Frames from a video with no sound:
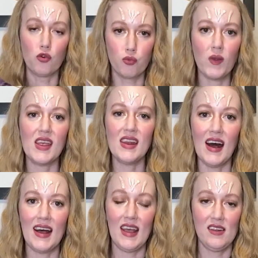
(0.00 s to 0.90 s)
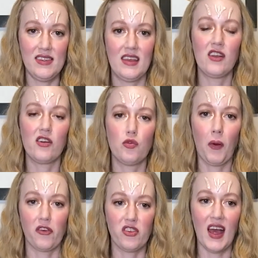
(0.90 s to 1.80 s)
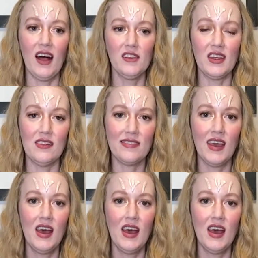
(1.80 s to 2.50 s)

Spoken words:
Rena and Tahiri's personalities,